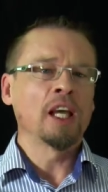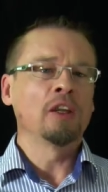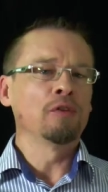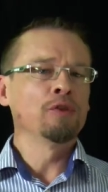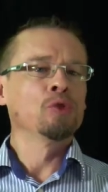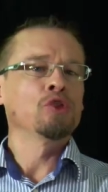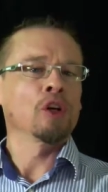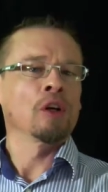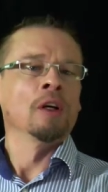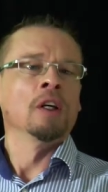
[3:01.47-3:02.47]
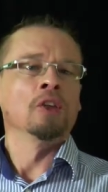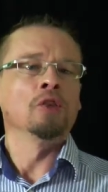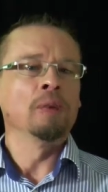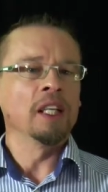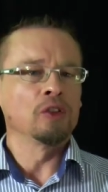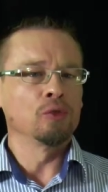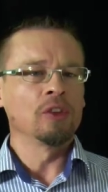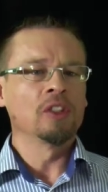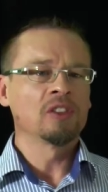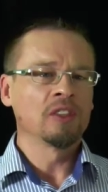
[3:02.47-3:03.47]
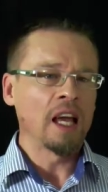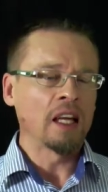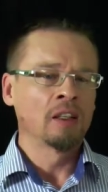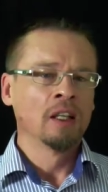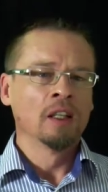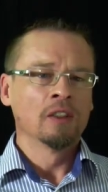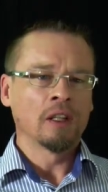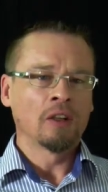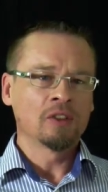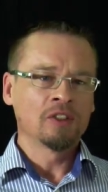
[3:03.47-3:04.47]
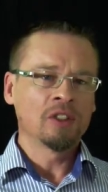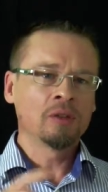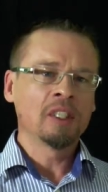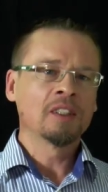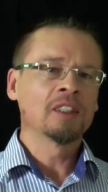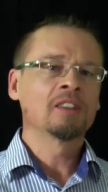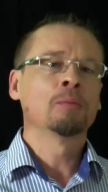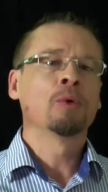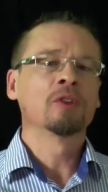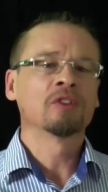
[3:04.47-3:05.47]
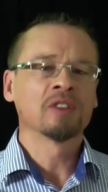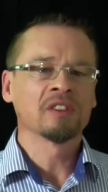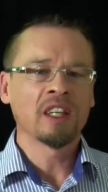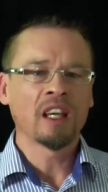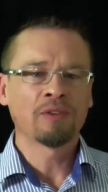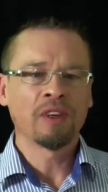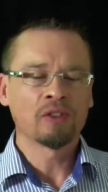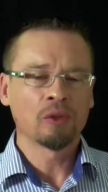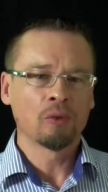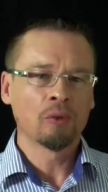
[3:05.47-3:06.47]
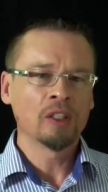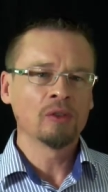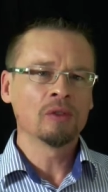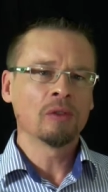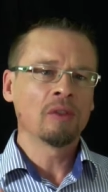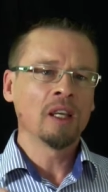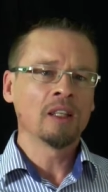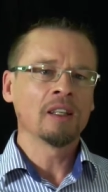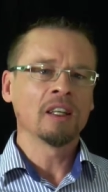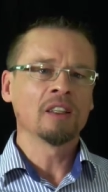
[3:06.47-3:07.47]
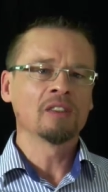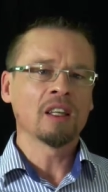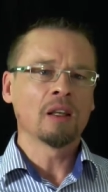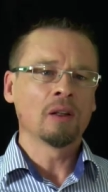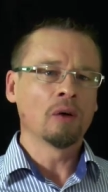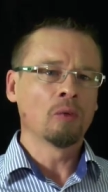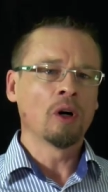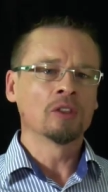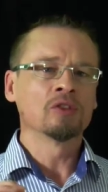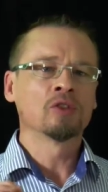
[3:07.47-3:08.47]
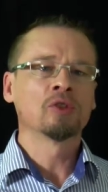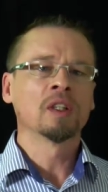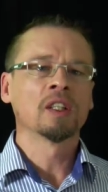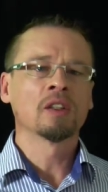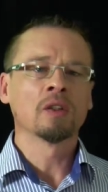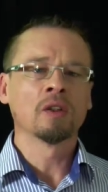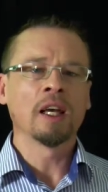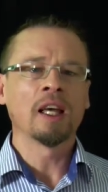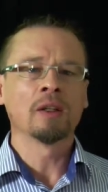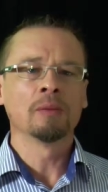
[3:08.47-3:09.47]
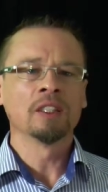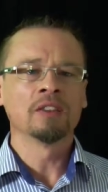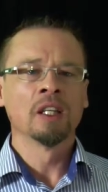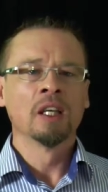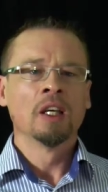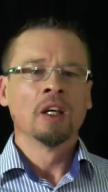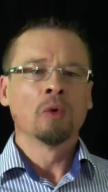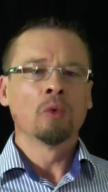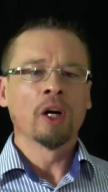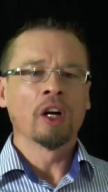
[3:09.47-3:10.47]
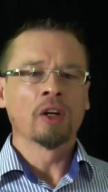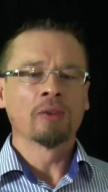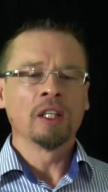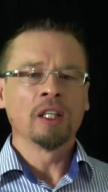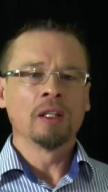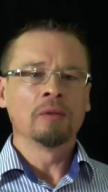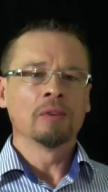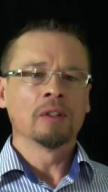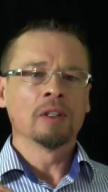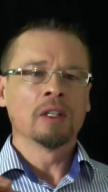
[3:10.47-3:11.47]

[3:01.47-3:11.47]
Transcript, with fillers: say in the future, you better do this and that. Now, considering this important success factor, where do you think is the one critical element where the